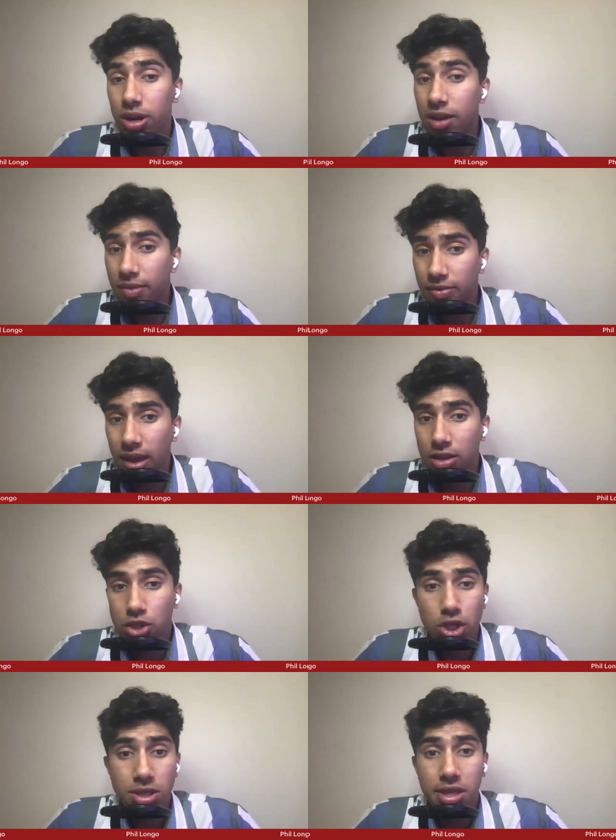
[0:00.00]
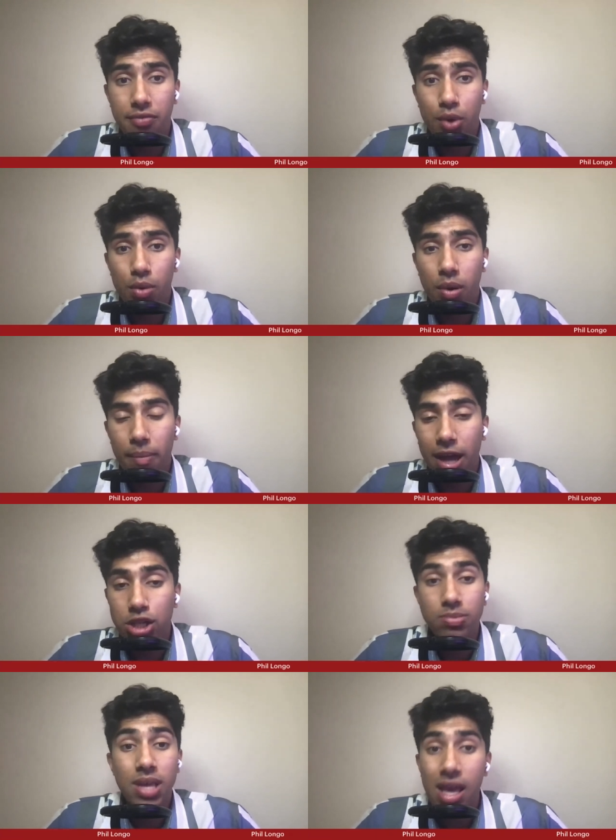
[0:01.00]
And even if they just leave one-on-one
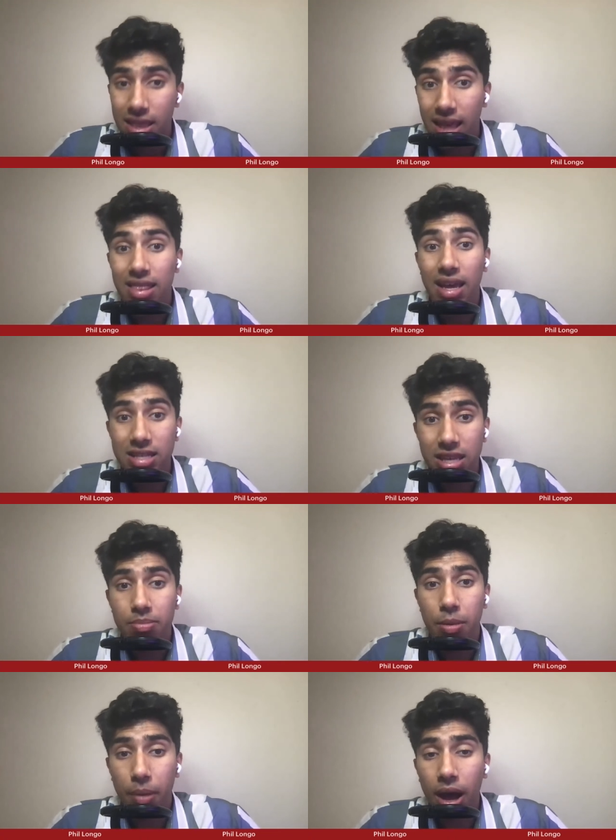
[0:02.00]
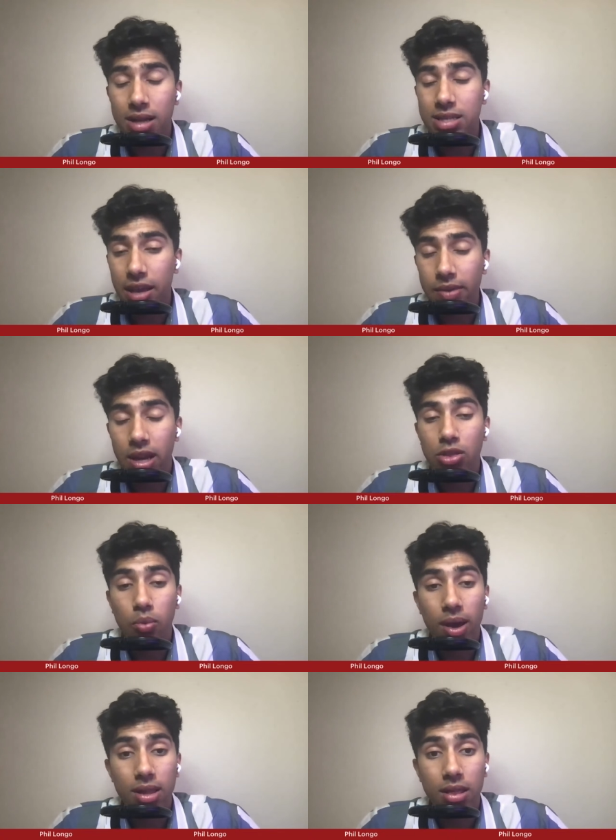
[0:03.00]
matchups, that lightens up the box, given the
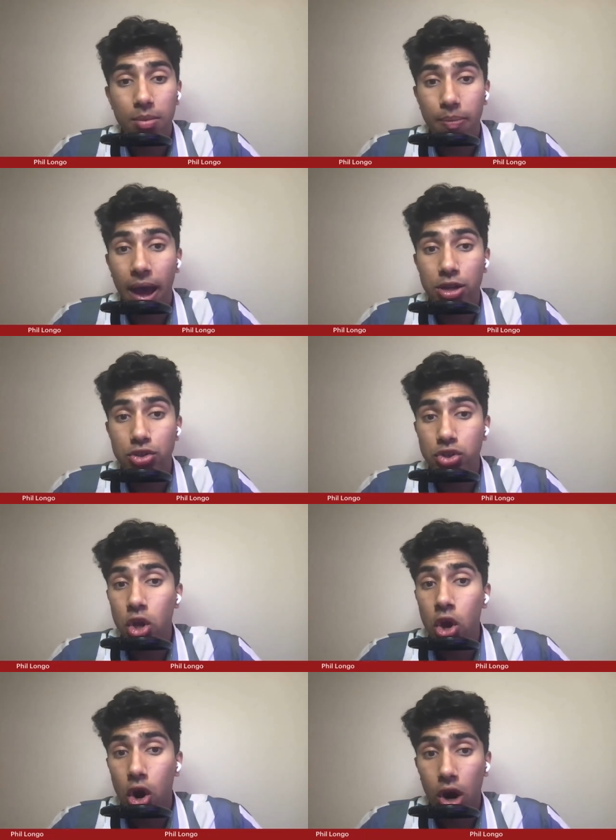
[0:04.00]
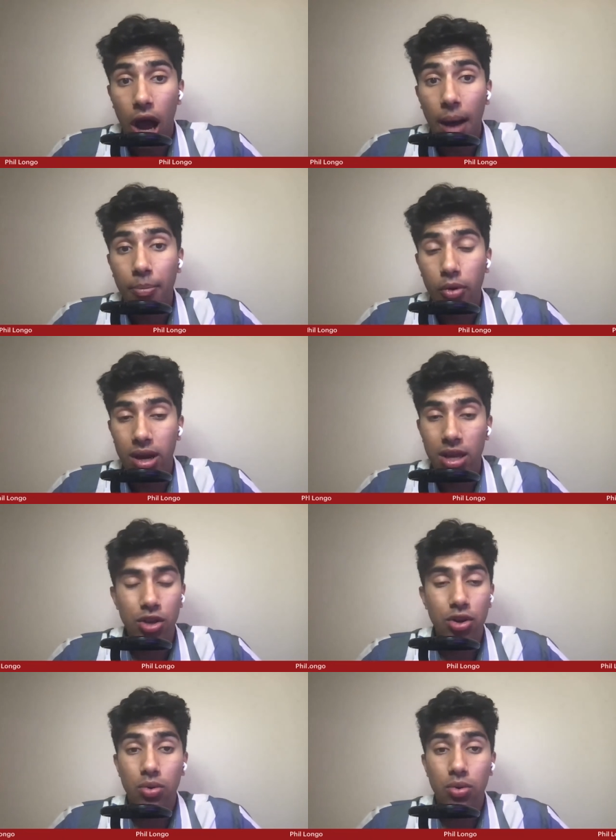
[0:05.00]
way that the Badgers are operating.